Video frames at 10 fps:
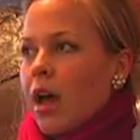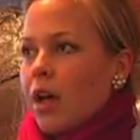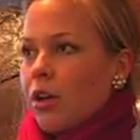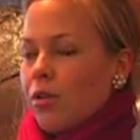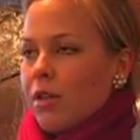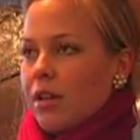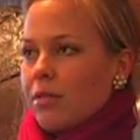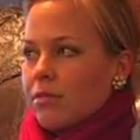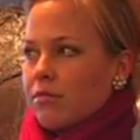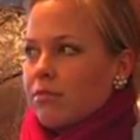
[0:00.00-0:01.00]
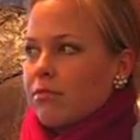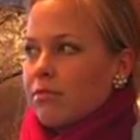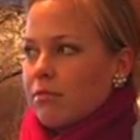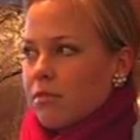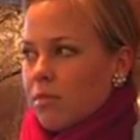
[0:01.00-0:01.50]
I know that
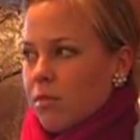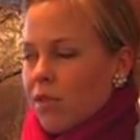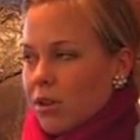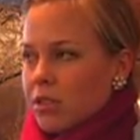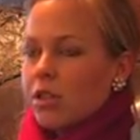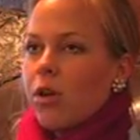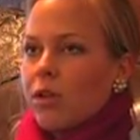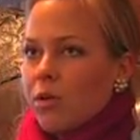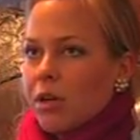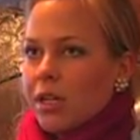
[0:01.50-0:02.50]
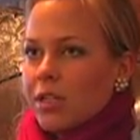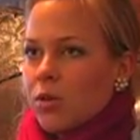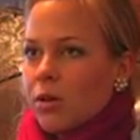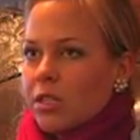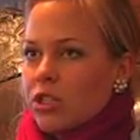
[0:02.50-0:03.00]
they're slowly working
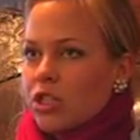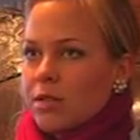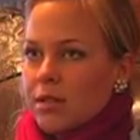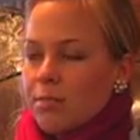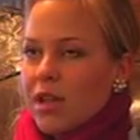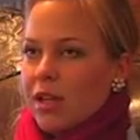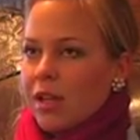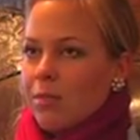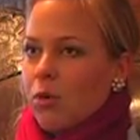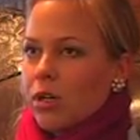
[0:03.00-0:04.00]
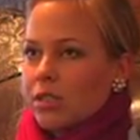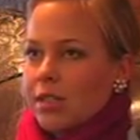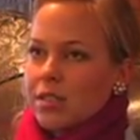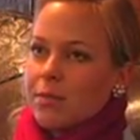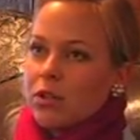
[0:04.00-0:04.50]
towards just making it more
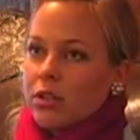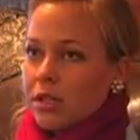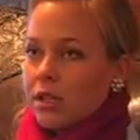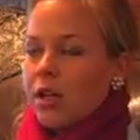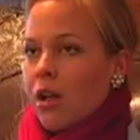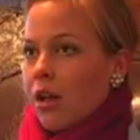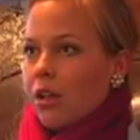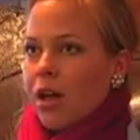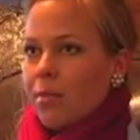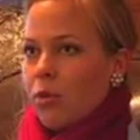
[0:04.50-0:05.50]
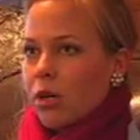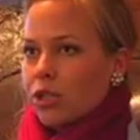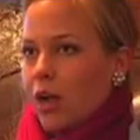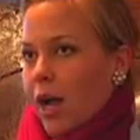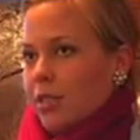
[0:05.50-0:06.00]
accessible and a lot more
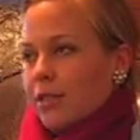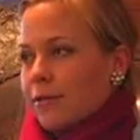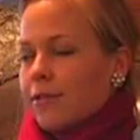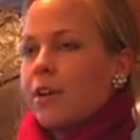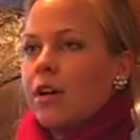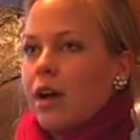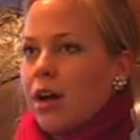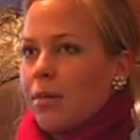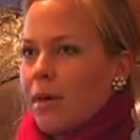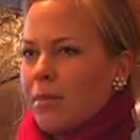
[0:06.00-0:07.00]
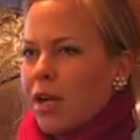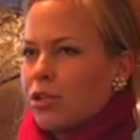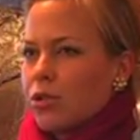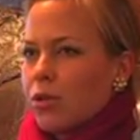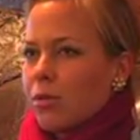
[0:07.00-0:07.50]
attractive. I'm
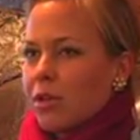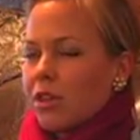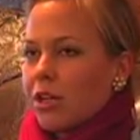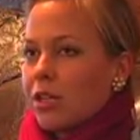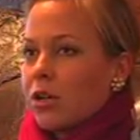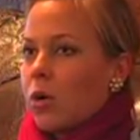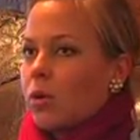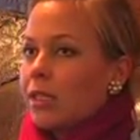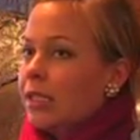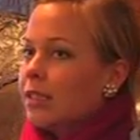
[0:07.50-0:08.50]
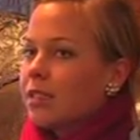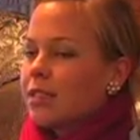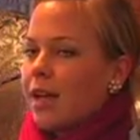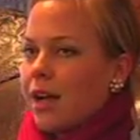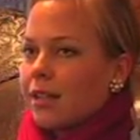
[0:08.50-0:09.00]
not sure what their end goal is
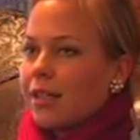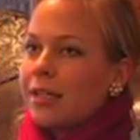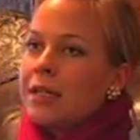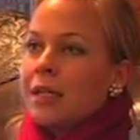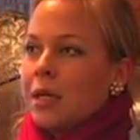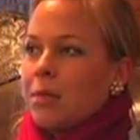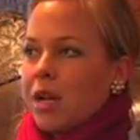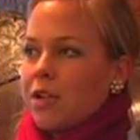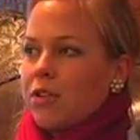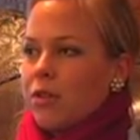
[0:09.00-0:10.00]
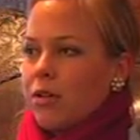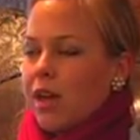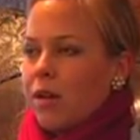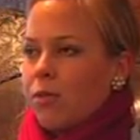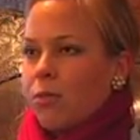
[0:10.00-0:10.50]
exactly, but I do know
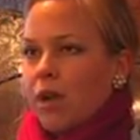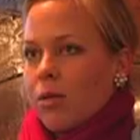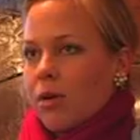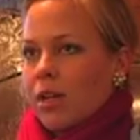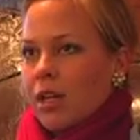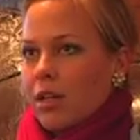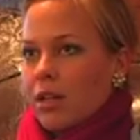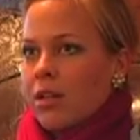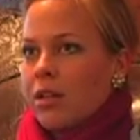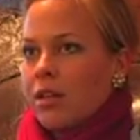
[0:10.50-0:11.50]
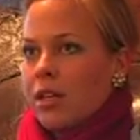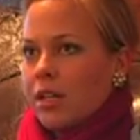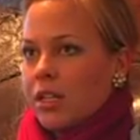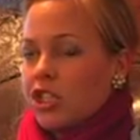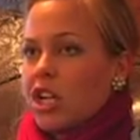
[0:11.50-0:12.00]
that we are working
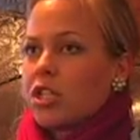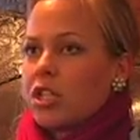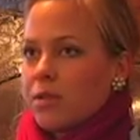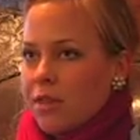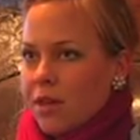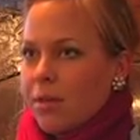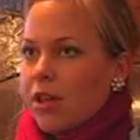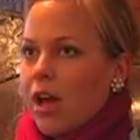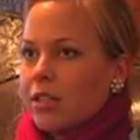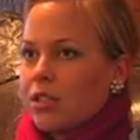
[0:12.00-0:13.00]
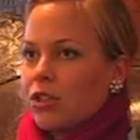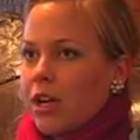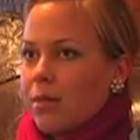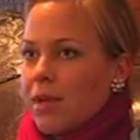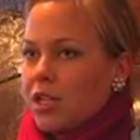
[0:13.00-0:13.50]
in conjunction with them a lot to
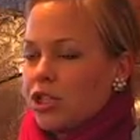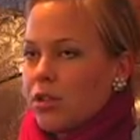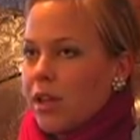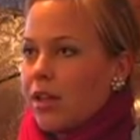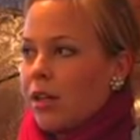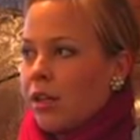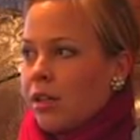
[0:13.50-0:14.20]
try to make sure that